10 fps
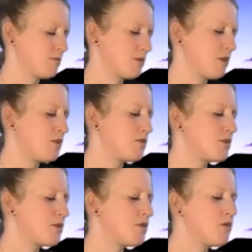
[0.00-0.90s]

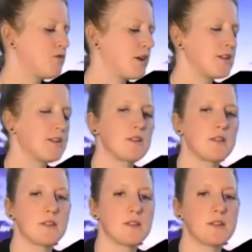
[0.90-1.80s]
Loosen your
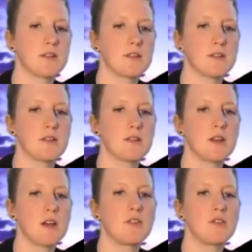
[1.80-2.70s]
wrists
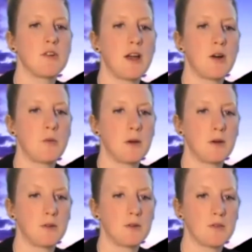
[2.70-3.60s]
and your
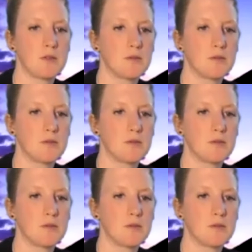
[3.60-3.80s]
elbows.